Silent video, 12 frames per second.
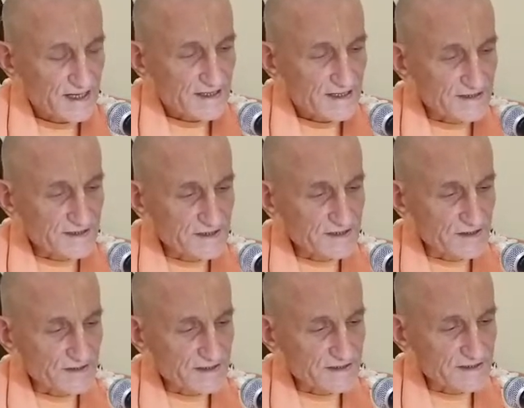This is
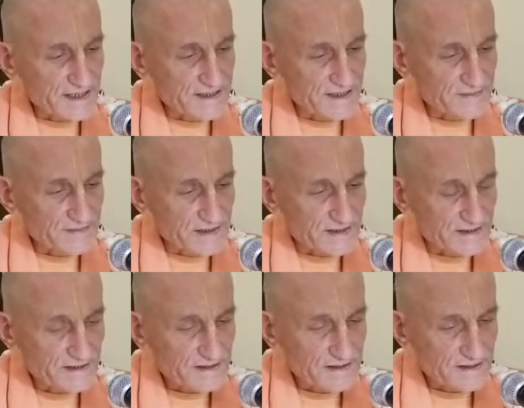not a sentiment.
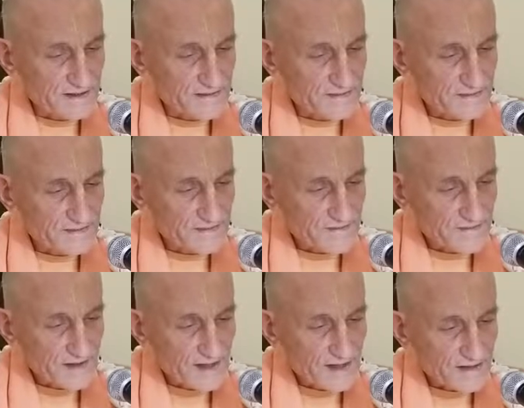
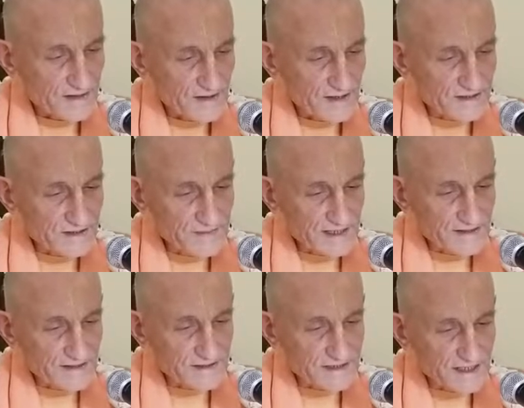Knowledge and
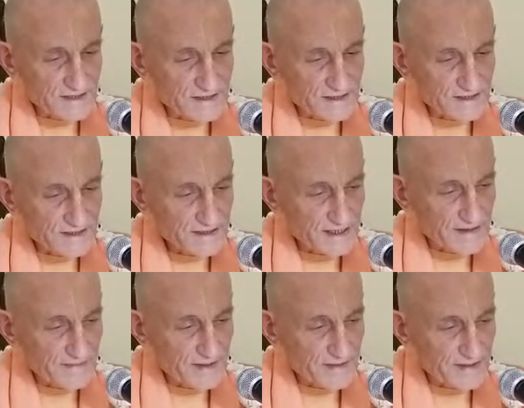renunciation
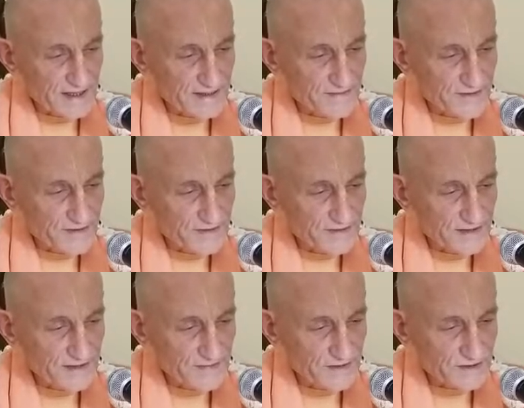can be obtained through
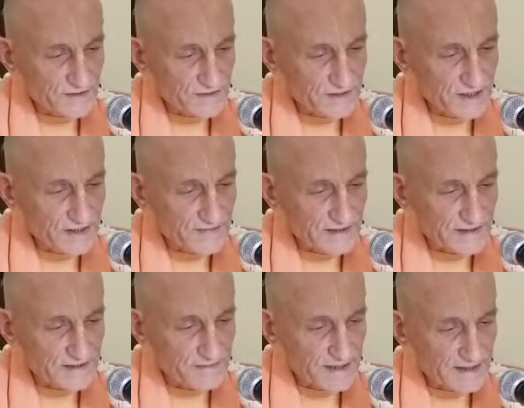devotional
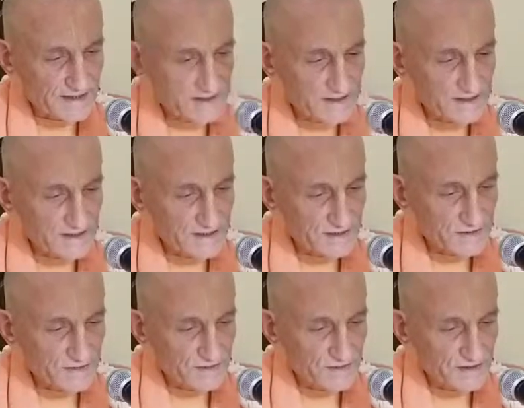service,
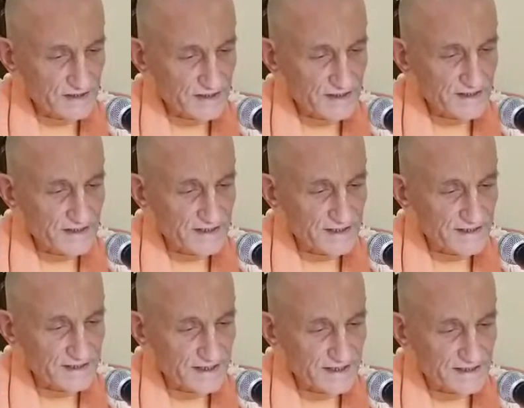Bhakti-shruta
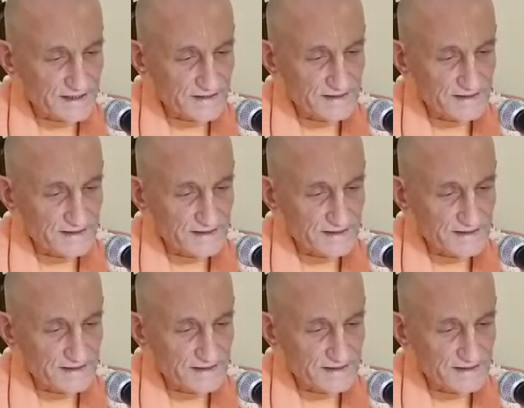Gritaya.